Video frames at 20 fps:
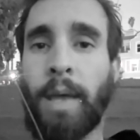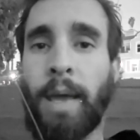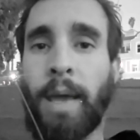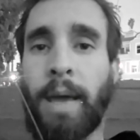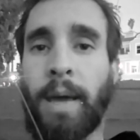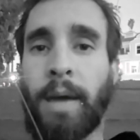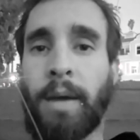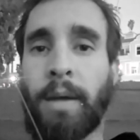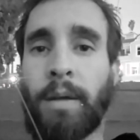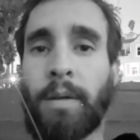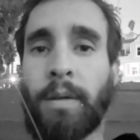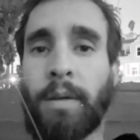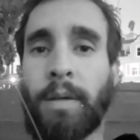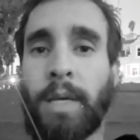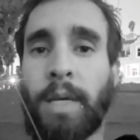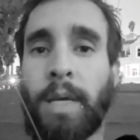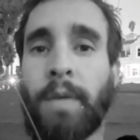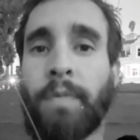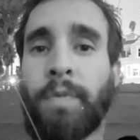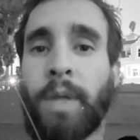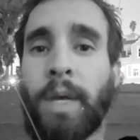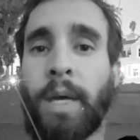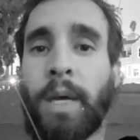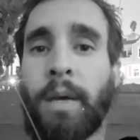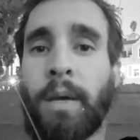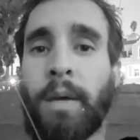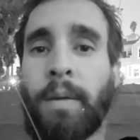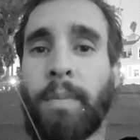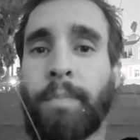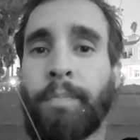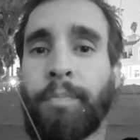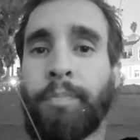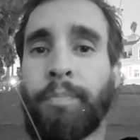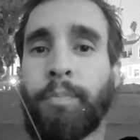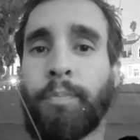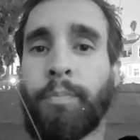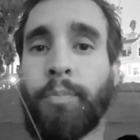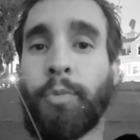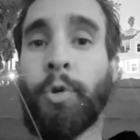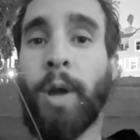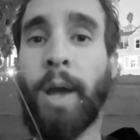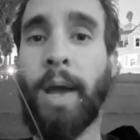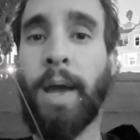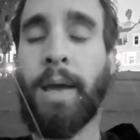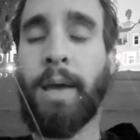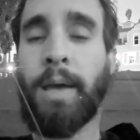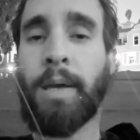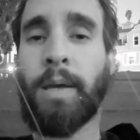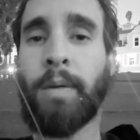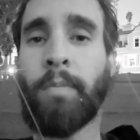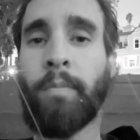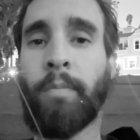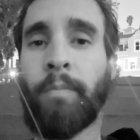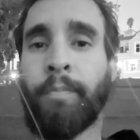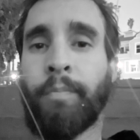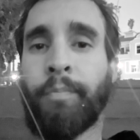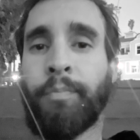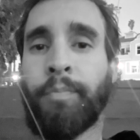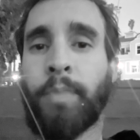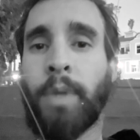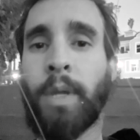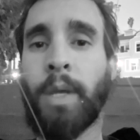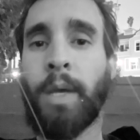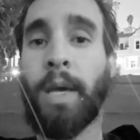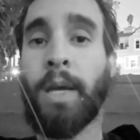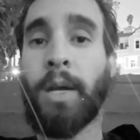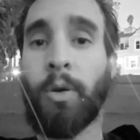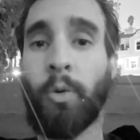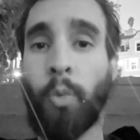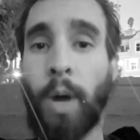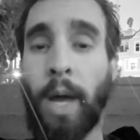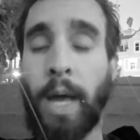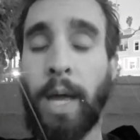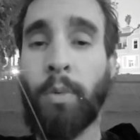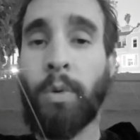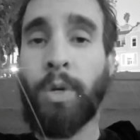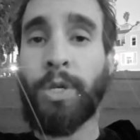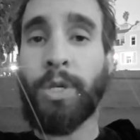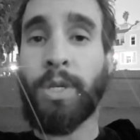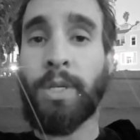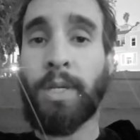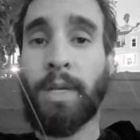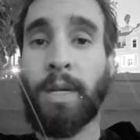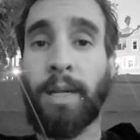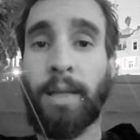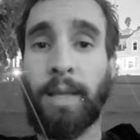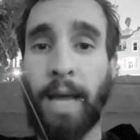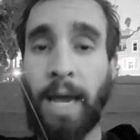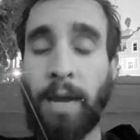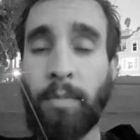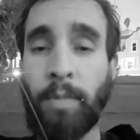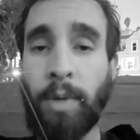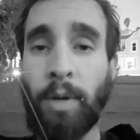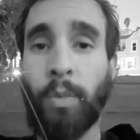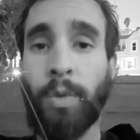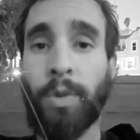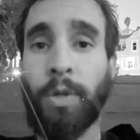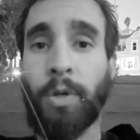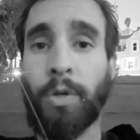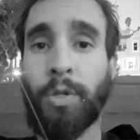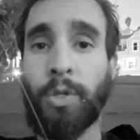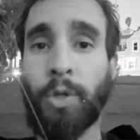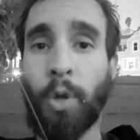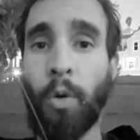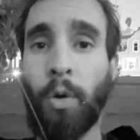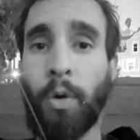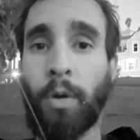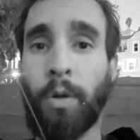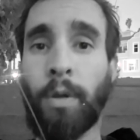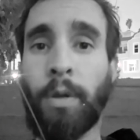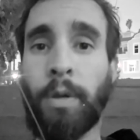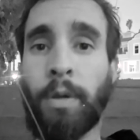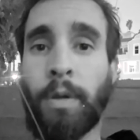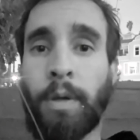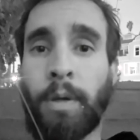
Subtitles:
and if they pray in a way which is in alignment with their soul,